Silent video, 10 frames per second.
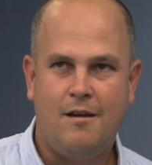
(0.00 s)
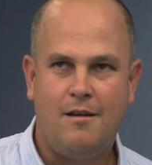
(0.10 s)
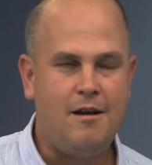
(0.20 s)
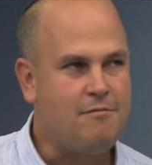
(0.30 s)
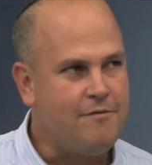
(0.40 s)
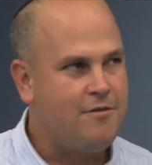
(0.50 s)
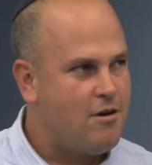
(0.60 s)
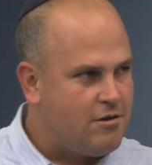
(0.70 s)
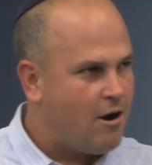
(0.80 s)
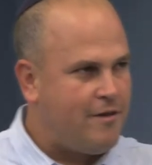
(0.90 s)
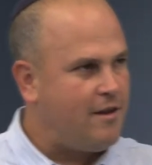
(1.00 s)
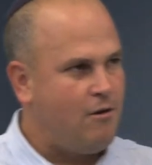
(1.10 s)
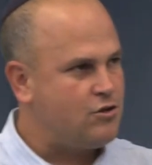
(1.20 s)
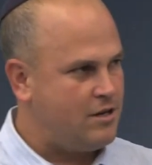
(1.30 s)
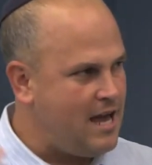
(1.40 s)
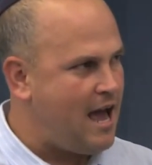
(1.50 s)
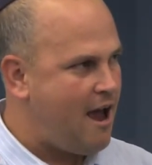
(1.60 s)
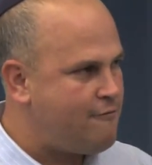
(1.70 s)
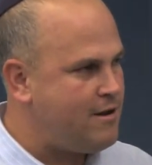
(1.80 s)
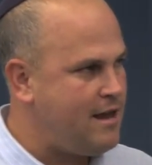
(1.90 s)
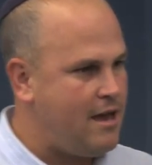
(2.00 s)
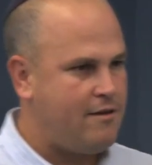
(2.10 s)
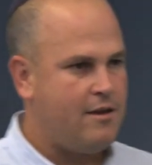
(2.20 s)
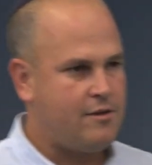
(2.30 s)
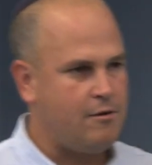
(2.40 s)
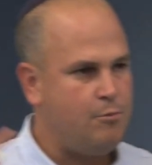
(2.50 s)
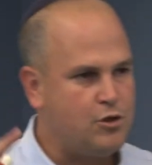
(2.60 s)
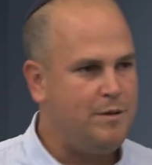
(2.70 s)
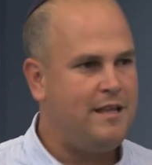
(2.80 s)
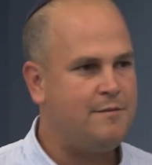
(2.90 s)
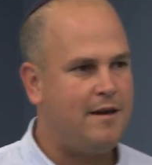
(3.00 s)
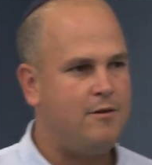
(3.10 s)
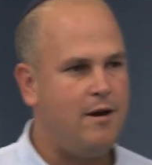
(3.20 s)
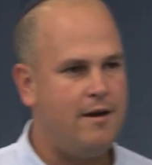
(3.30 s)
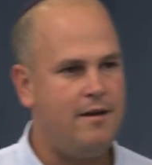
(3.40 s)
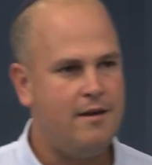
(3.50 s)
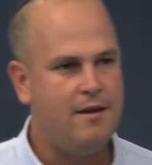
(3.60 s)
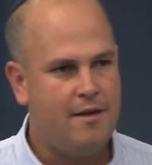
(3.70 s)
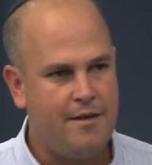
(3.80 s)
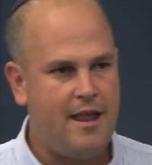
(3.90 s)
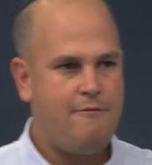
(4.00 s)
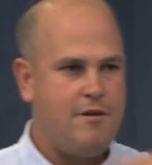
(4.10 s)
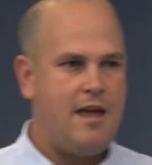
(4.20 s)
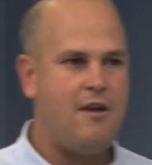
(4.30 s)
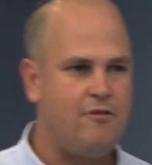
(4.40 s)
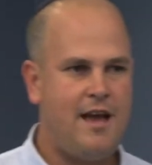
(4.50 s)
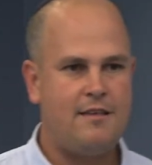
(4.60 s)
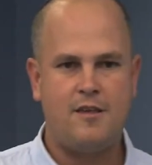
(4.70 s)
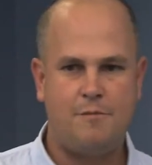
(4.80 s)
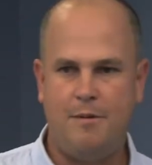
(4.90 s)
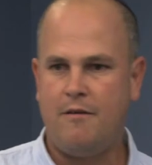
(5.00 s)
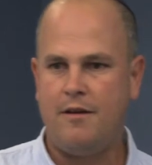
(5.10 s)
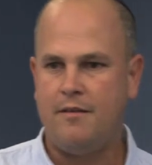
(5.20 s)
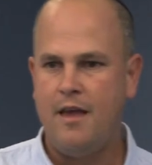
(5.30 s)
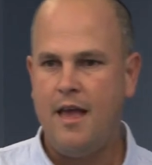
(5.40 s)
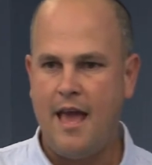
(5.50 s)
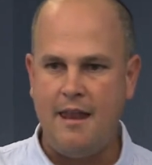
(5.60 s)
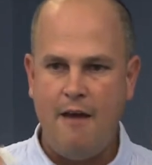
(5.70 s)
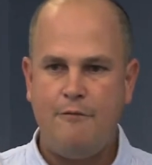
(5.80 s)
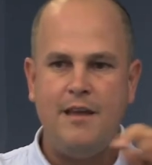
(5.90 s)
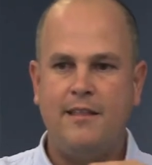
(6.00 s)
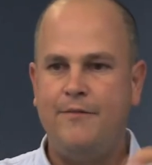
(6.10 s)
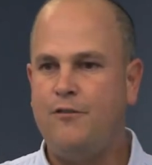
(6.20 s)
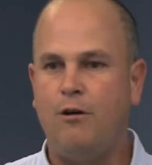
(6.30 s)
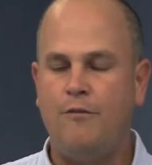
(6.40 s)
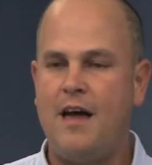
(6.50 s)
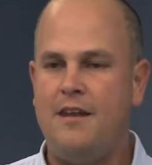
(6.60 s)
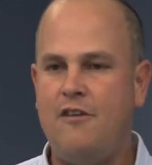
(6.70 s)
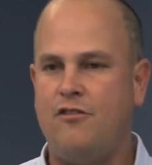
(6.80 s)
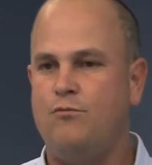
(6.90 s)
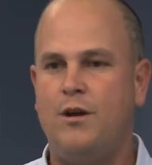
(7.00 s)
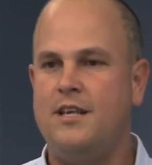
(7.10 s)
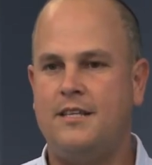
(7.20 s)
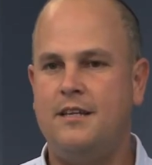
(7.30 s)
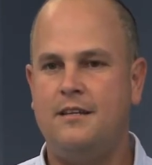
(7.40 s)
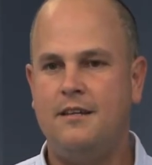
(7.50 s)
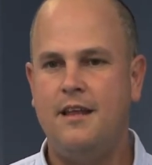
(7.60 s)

Now, Rav Kook took the notion, yeah, every nation, so, which means, by the way, that every nation has a spirit, and every individual of that nation, what is it?